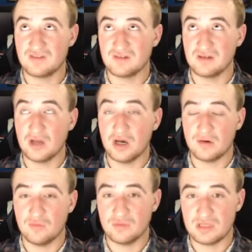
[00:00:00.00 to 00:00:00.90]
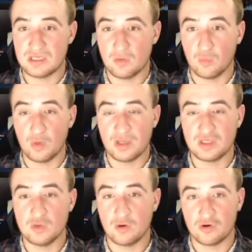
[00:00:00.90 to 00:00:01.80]
not only what you
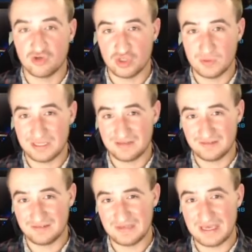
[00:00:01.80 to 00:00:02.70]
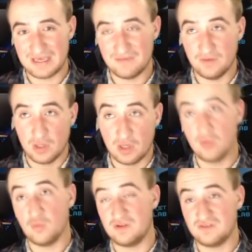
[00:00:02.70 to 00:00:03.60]
are doing to save,
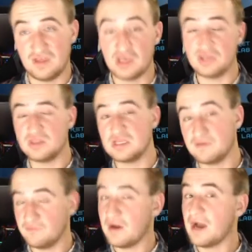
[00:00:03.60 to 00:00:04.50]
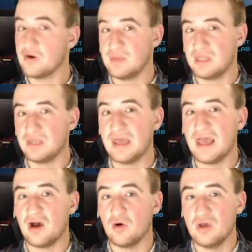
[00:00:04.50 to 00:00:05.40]
let's say, the environment
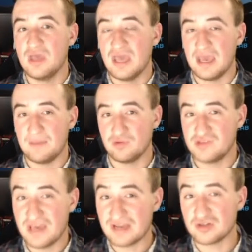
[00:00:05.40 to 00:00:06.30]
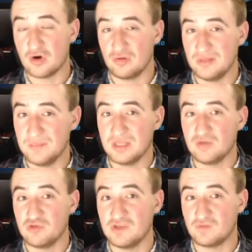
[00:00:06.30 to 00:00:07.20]
now and protect our limited
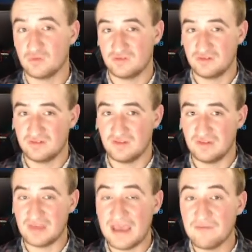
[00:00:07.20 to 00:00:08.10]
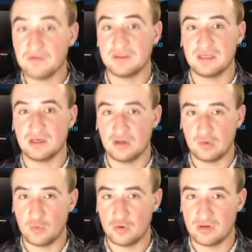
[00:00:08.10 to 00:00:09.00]
resources, since everything on the
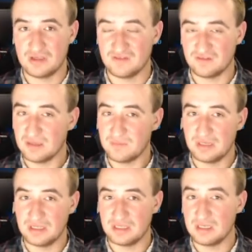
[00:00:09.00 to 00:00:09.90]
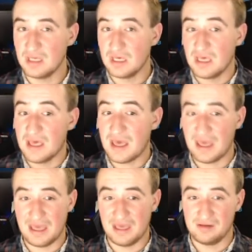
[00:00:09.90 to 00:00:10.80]
world is limited
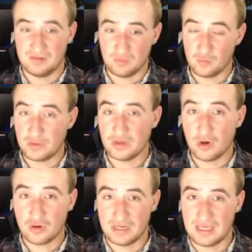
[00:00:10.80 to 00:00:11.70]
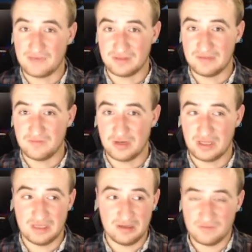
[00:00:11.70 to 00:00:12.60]
and we all are going to have to live on it,
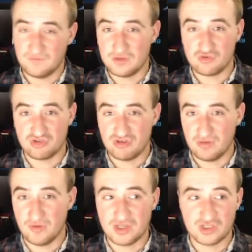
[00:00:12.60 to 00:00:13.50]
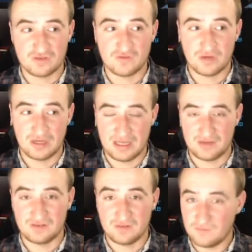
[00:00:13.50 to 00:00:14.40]
future generations, for the next
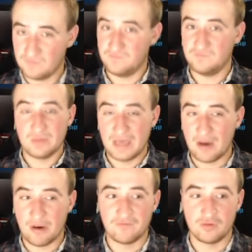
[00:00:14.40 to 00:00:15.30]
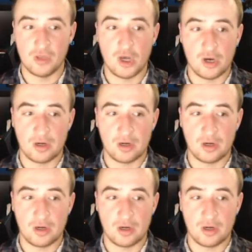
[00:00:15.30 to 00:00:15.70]
however long.